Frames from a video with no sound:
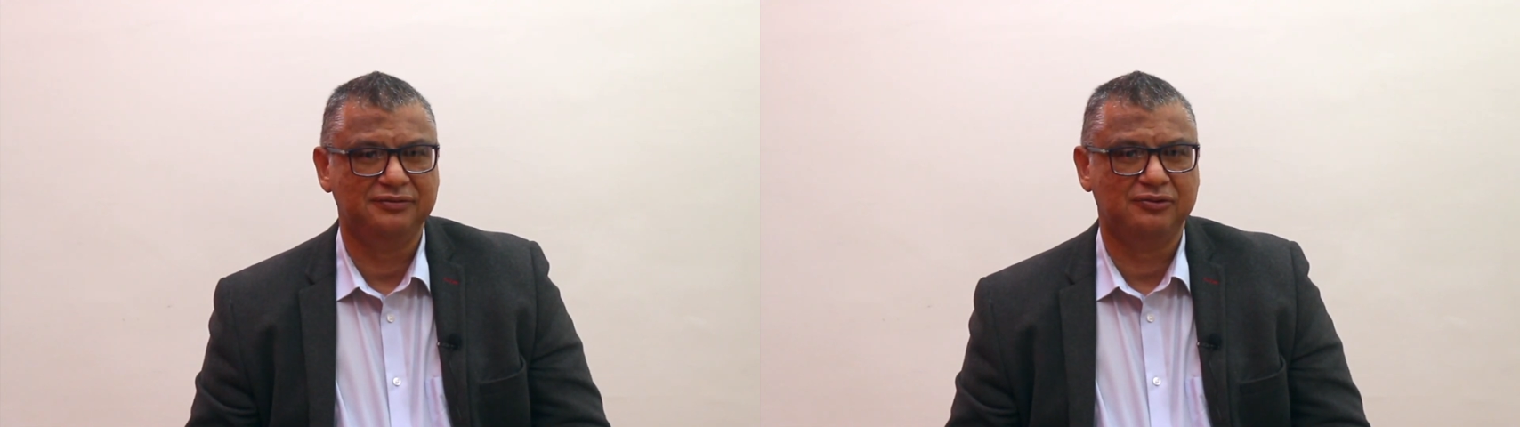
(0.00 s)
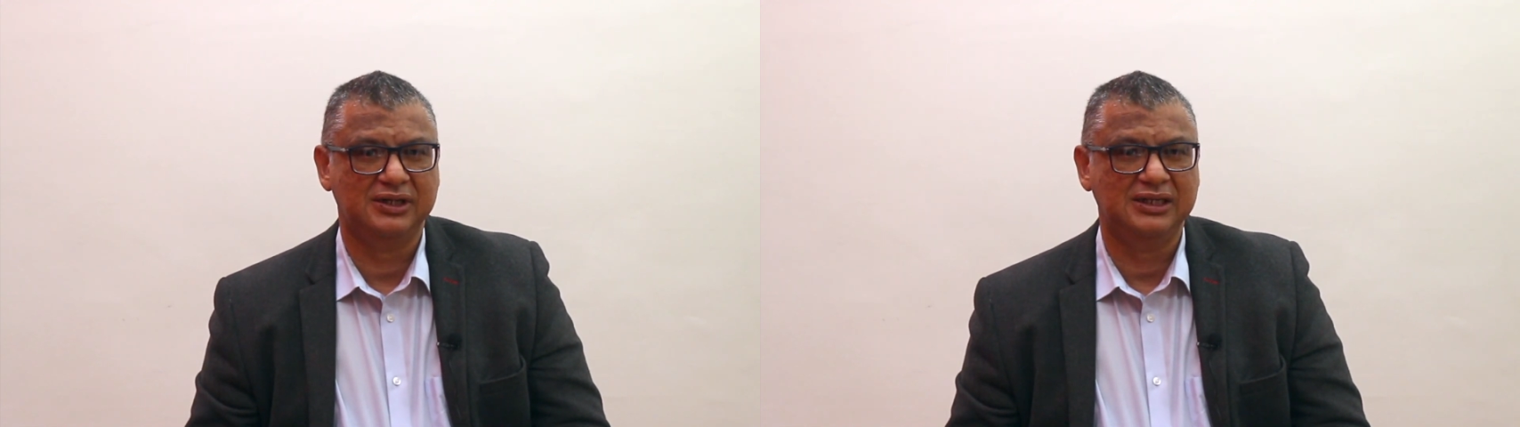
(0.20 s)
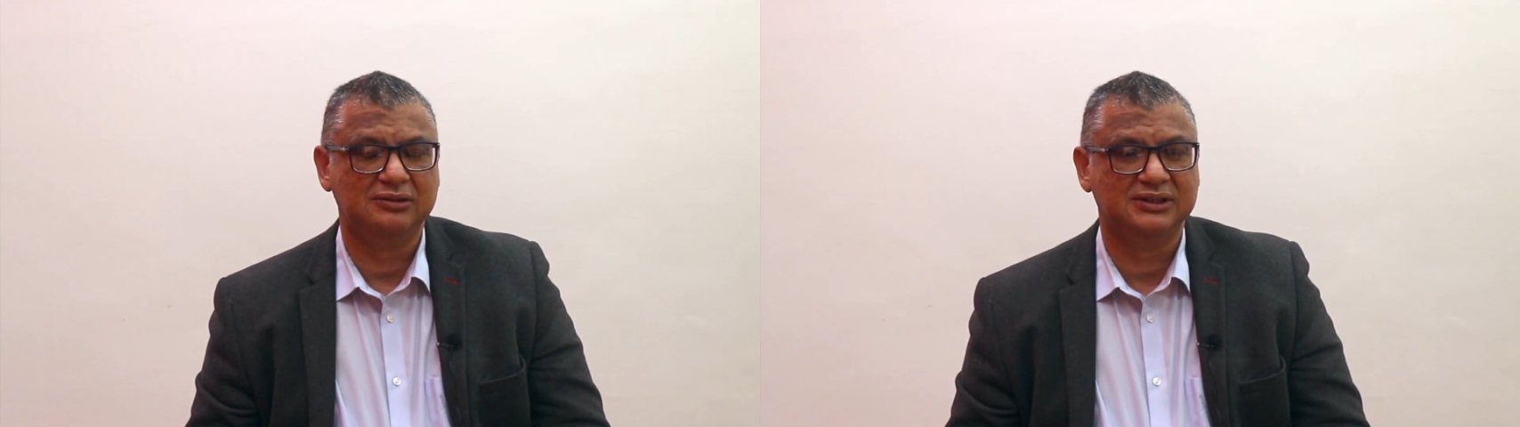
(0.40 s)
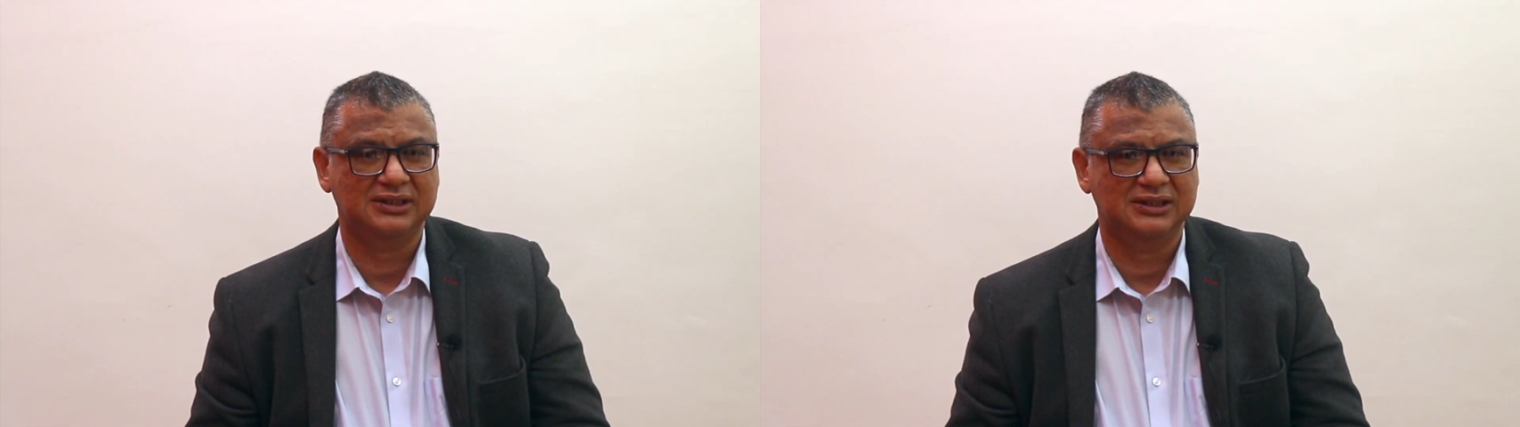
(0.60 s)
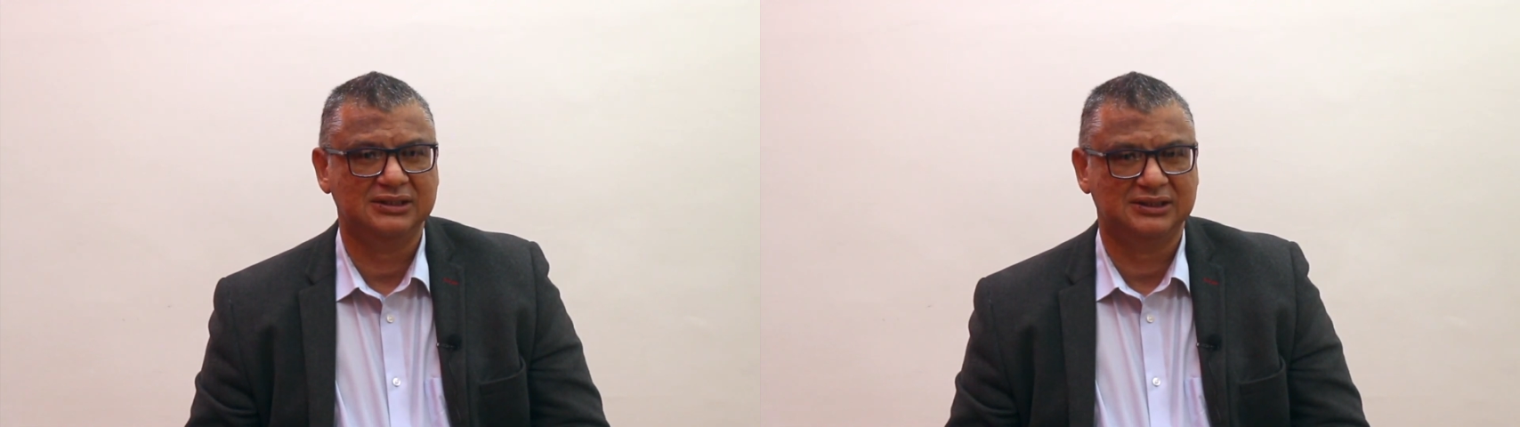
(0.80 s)
for an
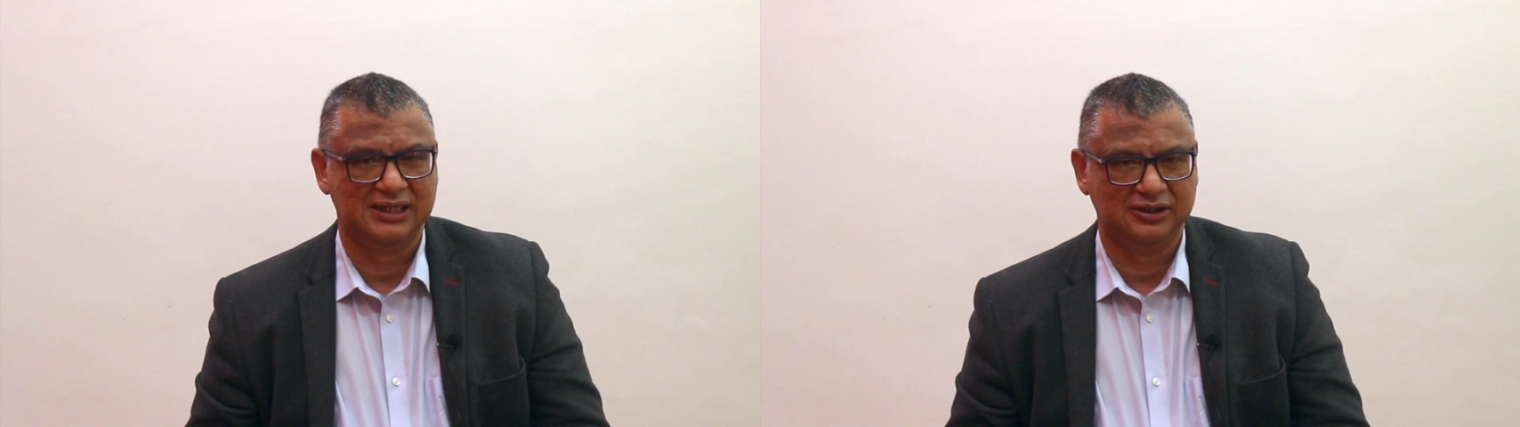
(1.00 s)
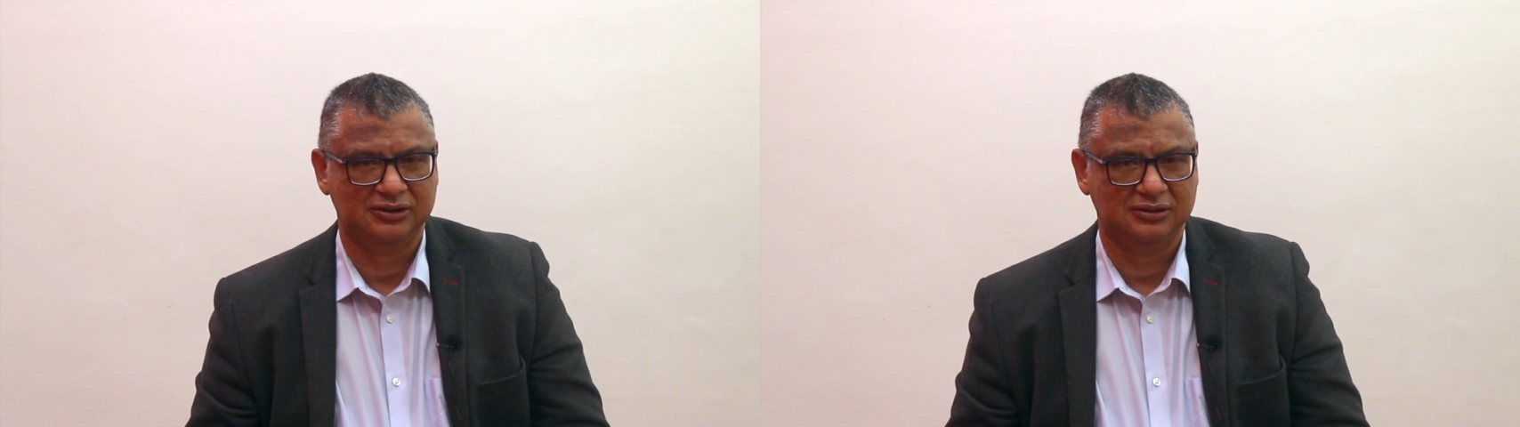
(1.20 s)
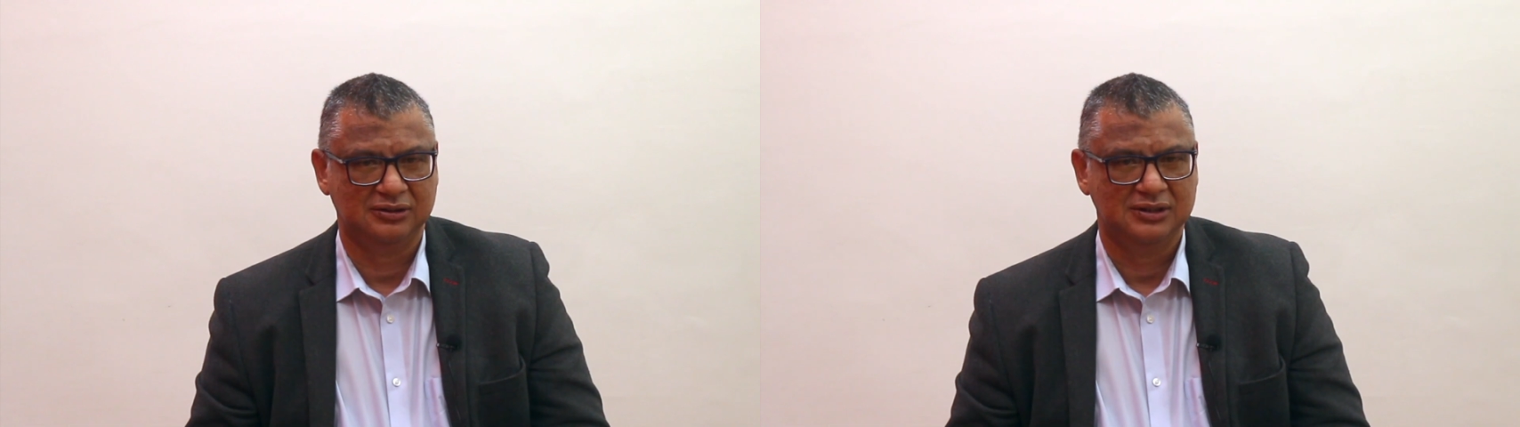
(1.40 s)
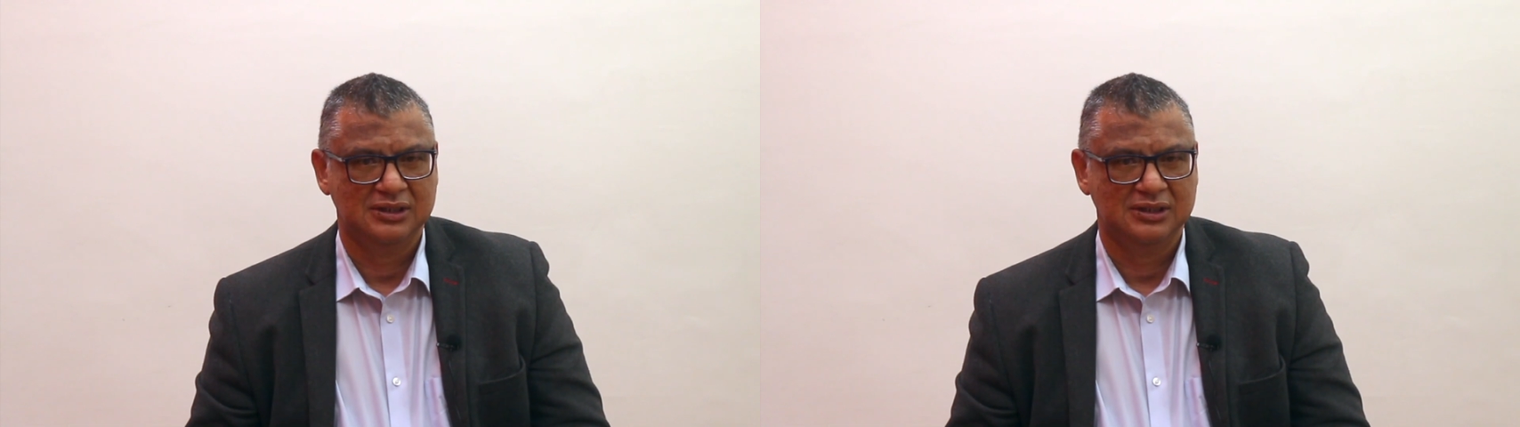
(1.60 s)
alternate sanction.